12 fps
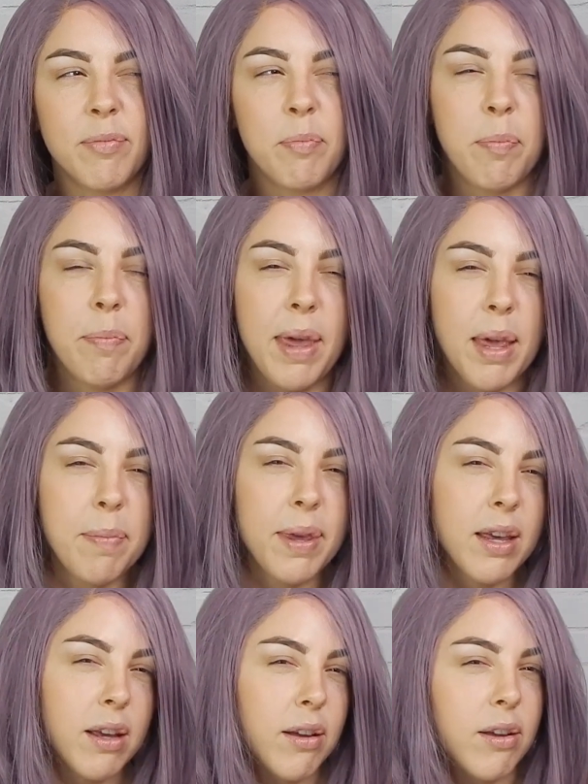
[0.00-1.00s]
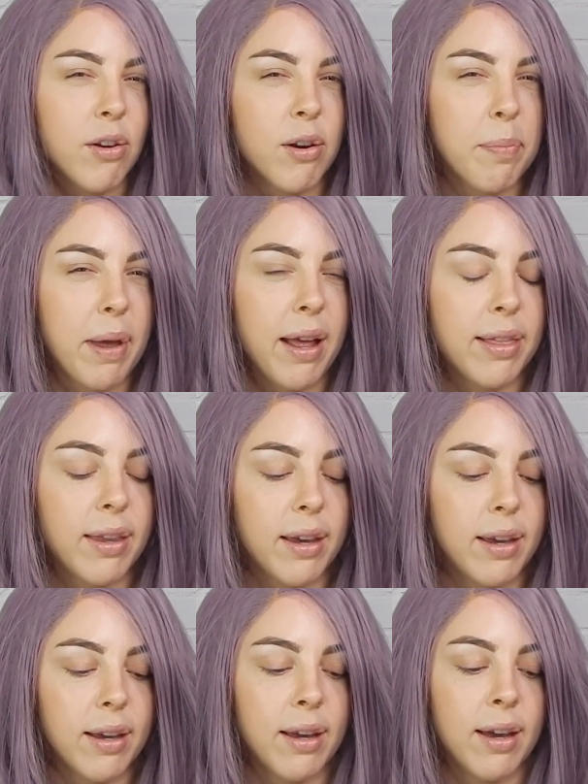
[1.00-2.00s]
Maybe a good or a bad
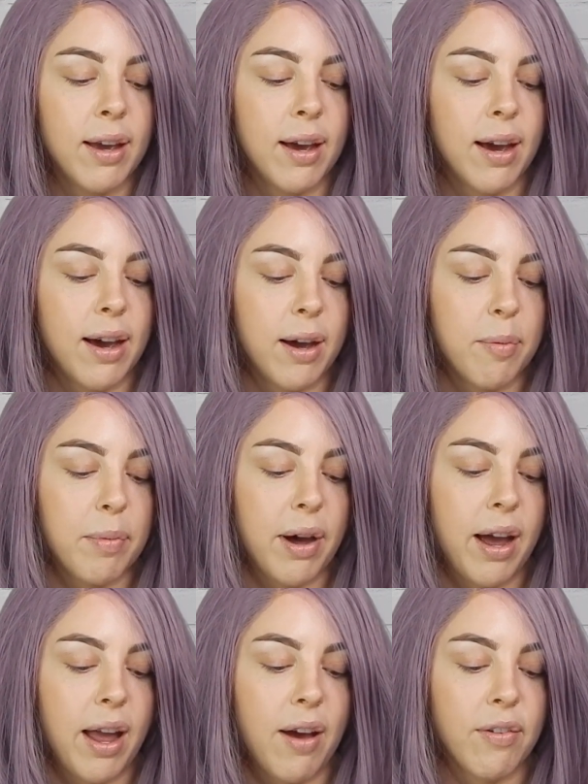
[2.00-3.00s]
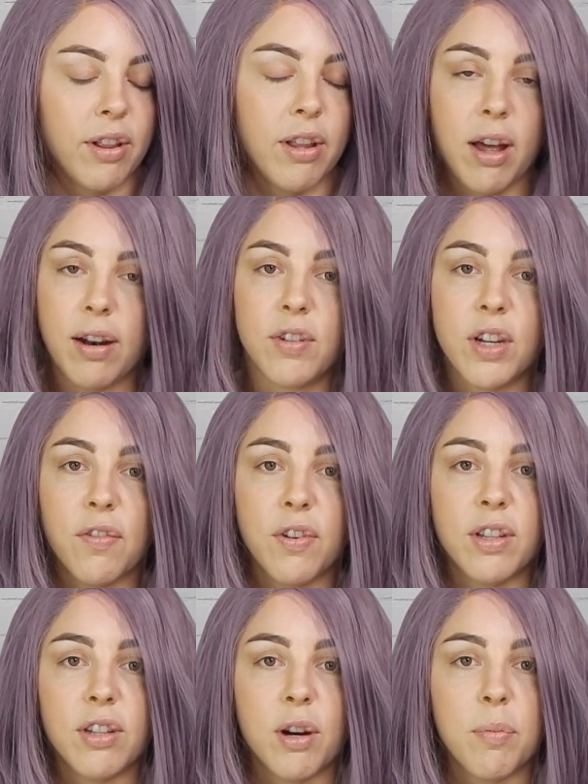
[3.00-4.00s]
thing. I have a lot of
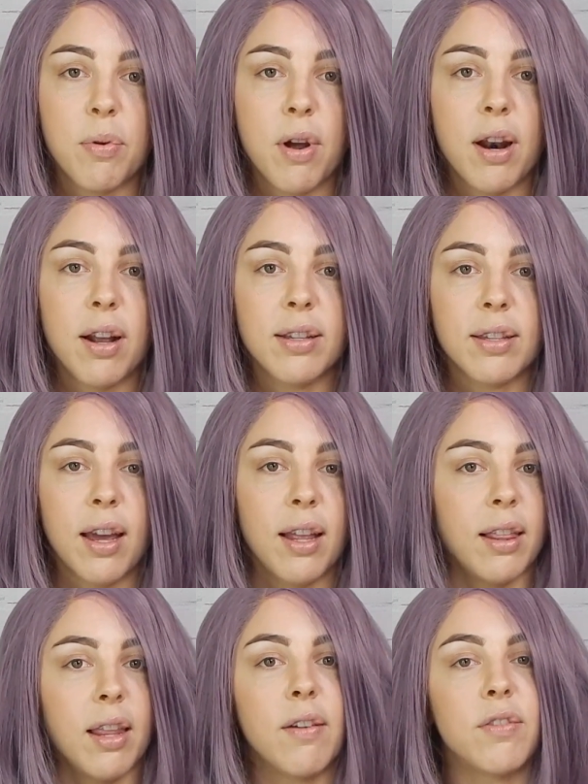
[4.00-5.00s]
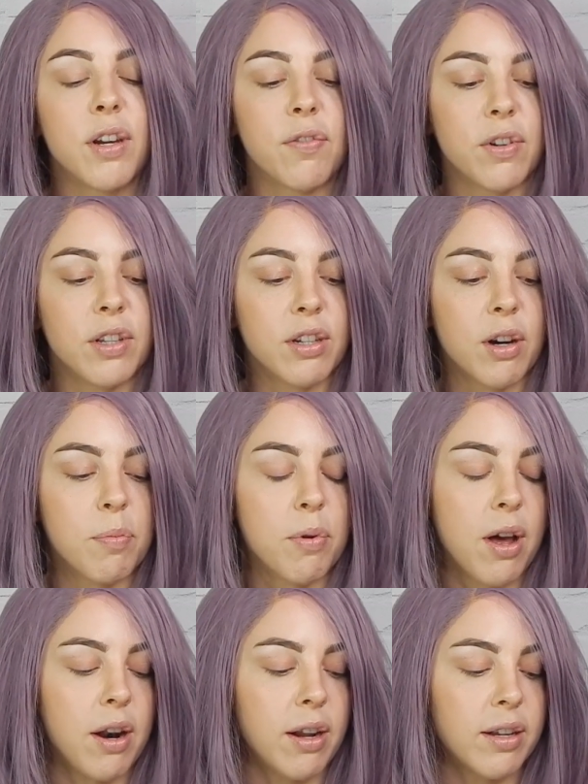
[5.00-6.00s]
Jeffree Star products. I love Jeffree Star
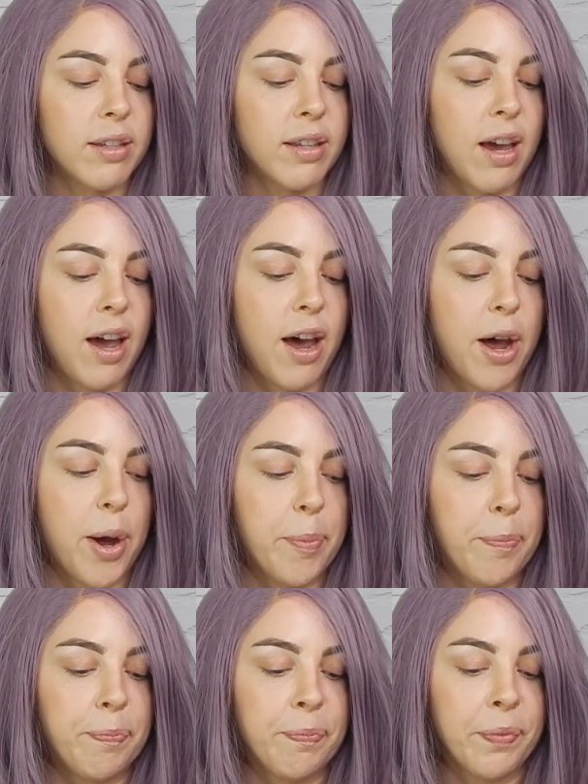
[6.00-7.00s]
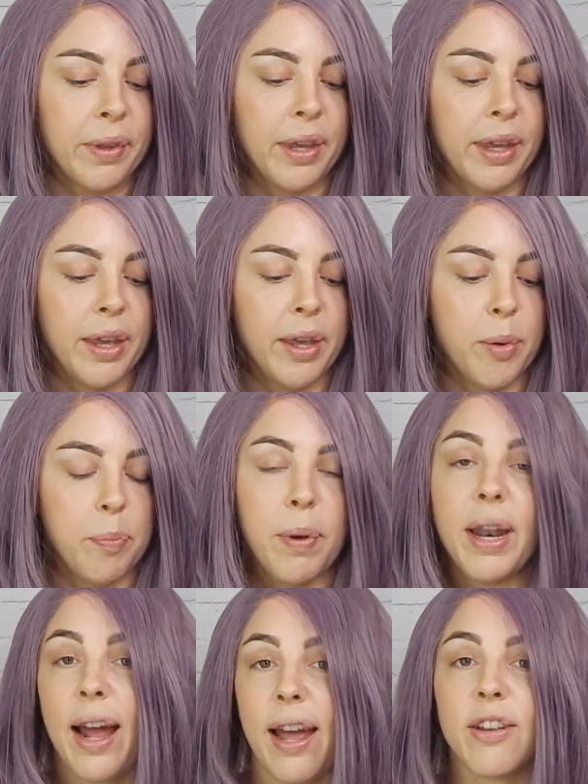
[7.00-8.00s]
products.
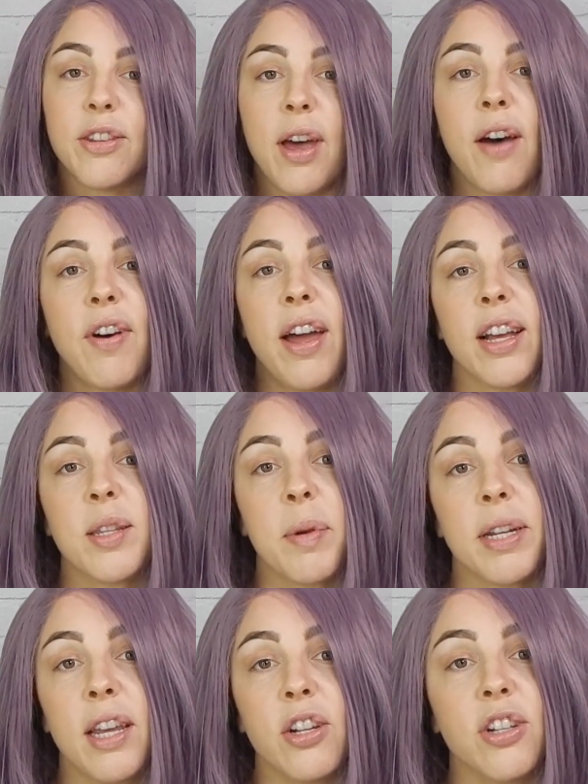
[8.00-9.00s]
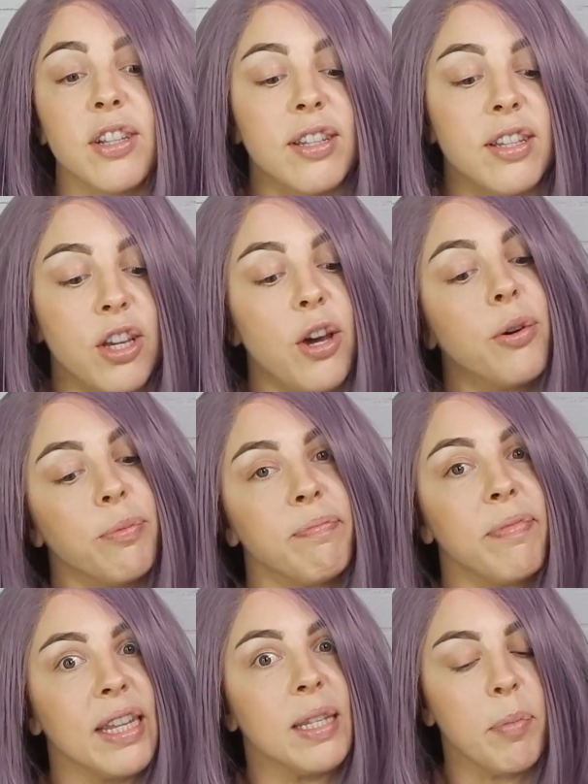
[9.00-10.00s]
But I also have high expectations, so
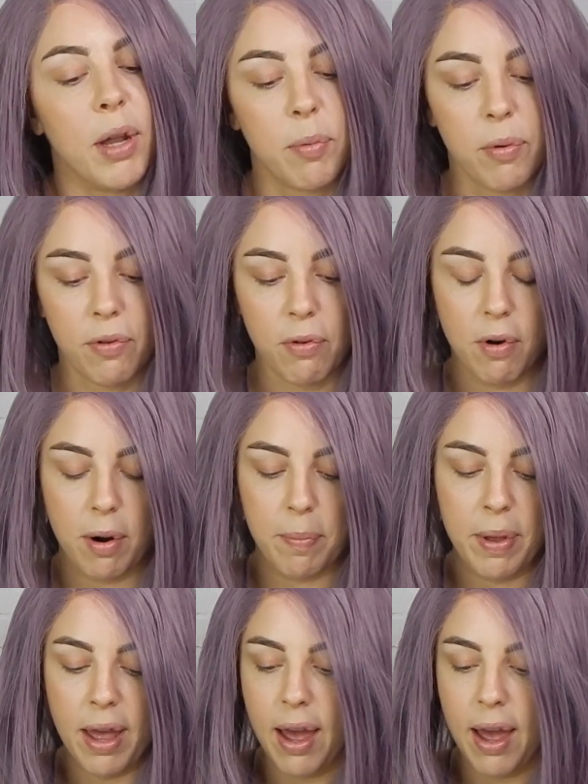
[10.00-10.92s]
this better perform.